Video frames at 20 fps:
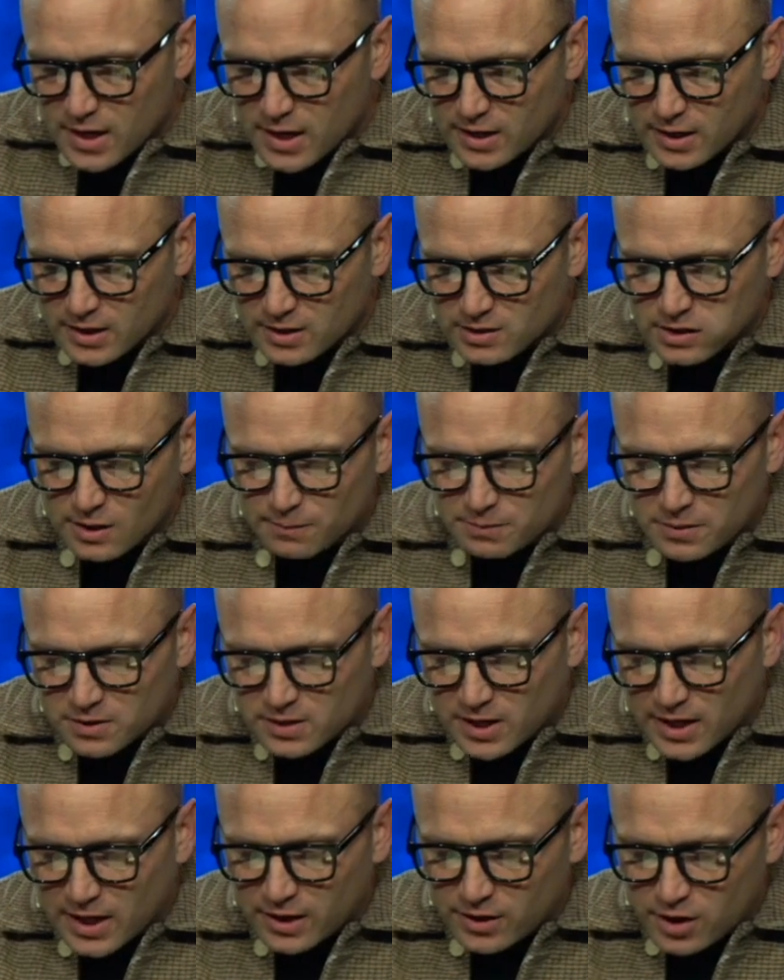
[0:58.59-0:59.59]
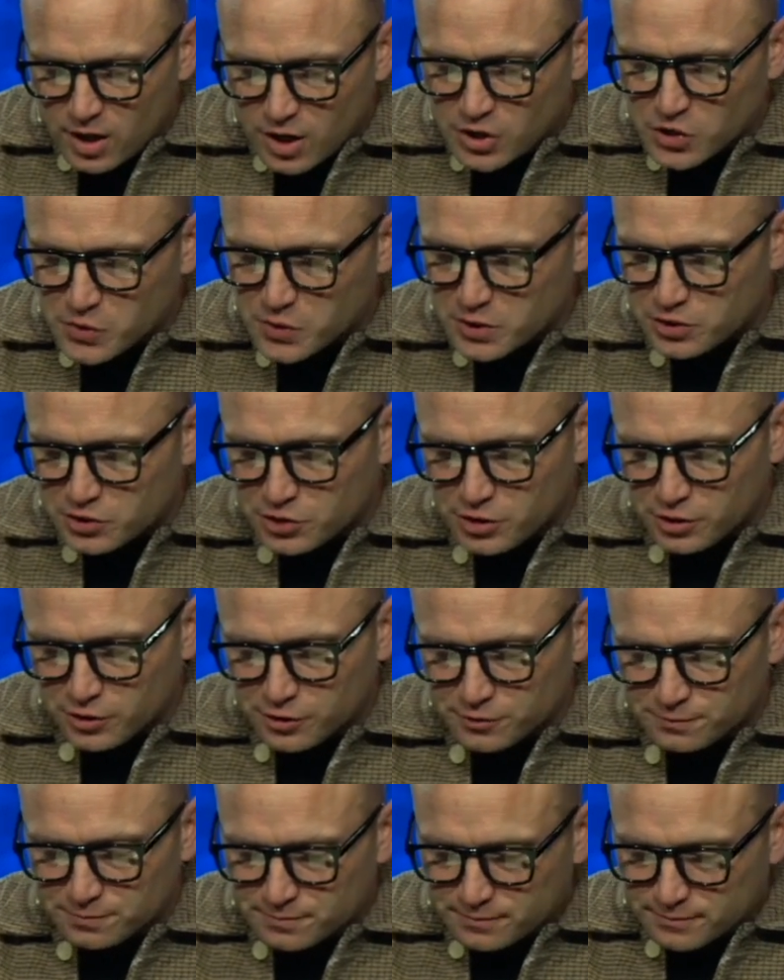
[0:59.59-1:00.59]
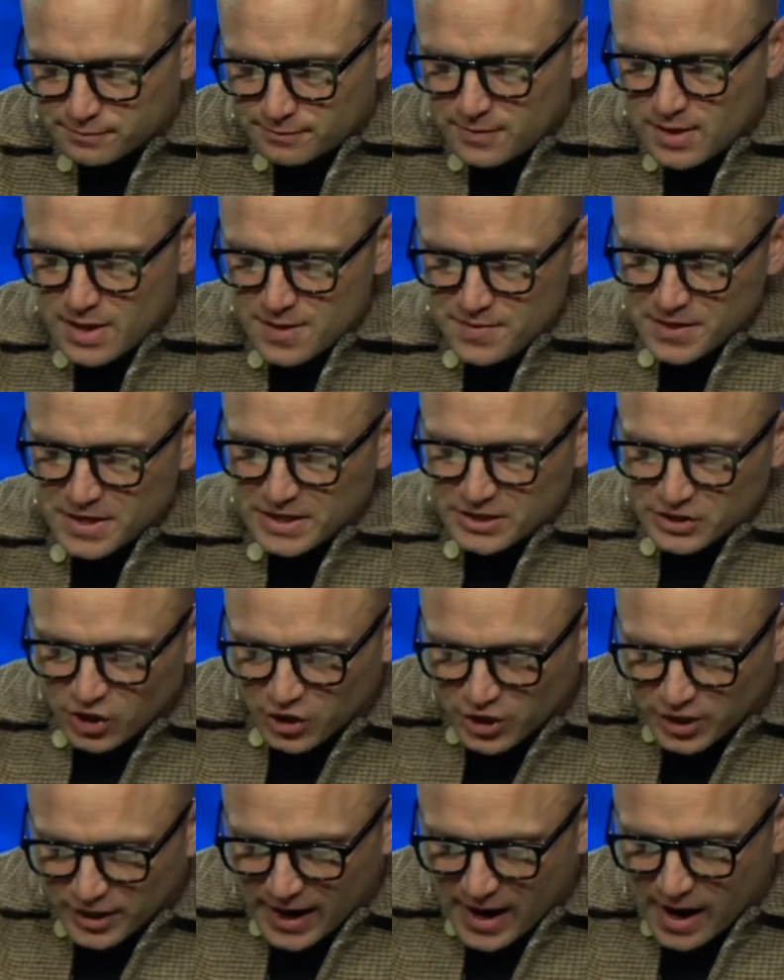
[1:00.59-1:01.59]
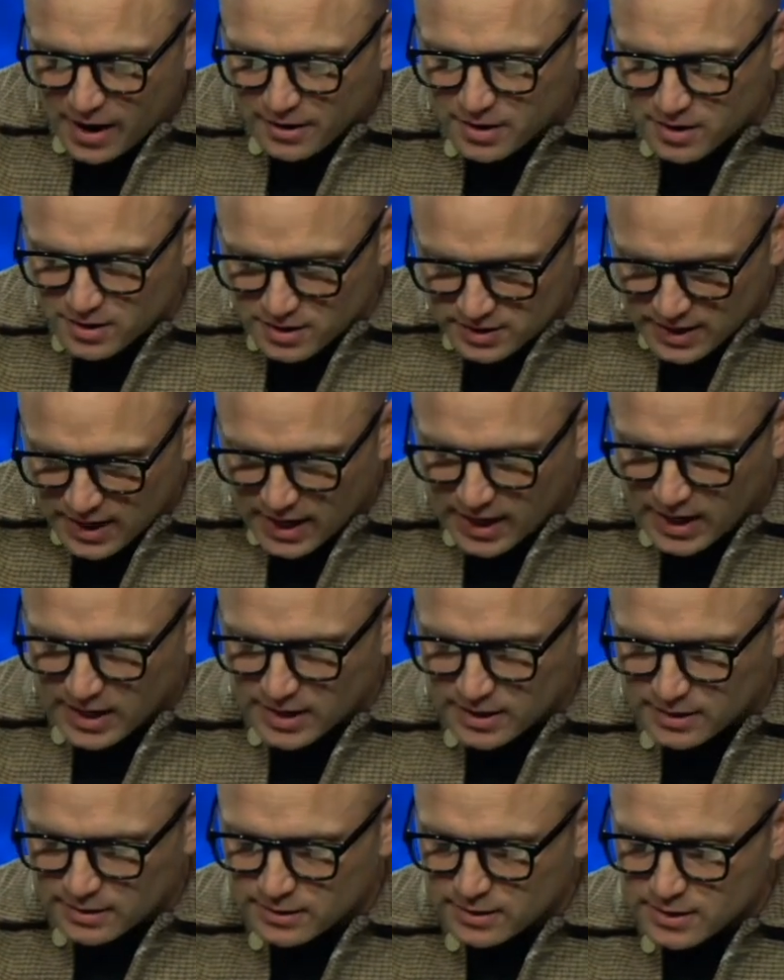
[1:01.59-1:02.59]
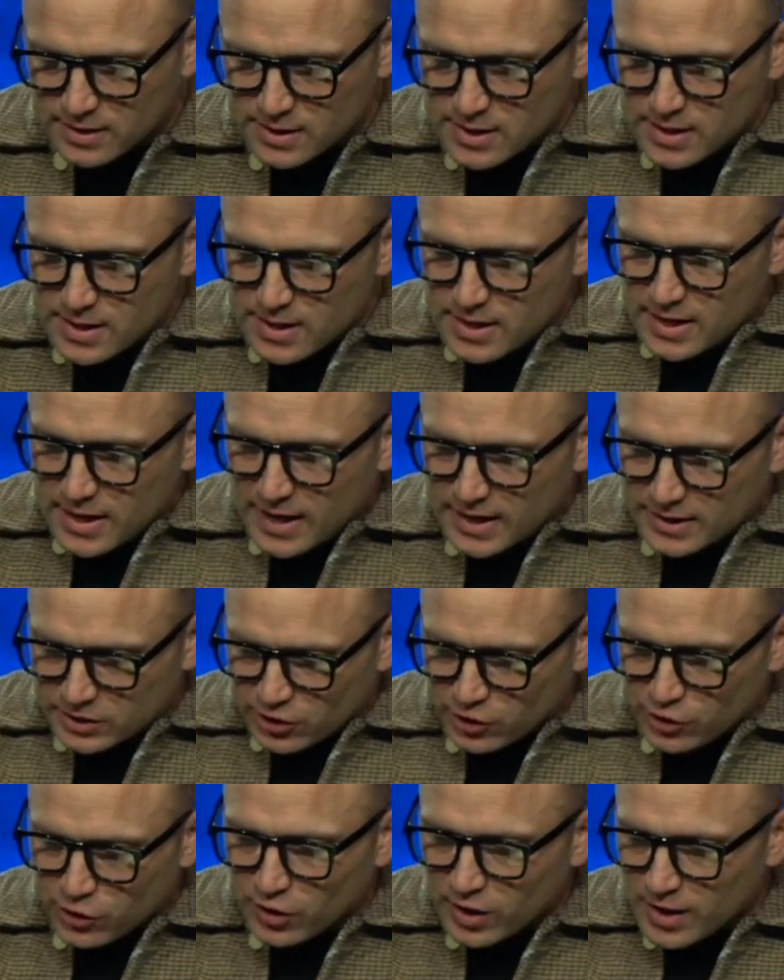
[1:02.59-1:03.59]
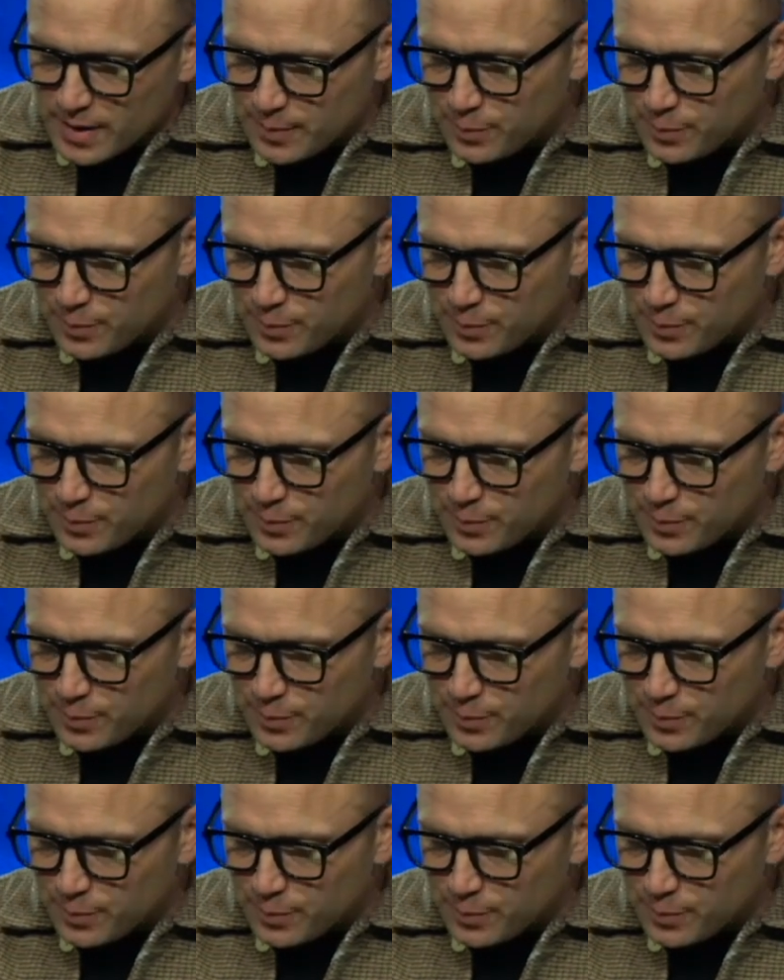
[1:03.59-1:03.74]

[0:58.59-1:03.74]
And he slipped his hand under his shirt, and then he took it out, and his hand had turned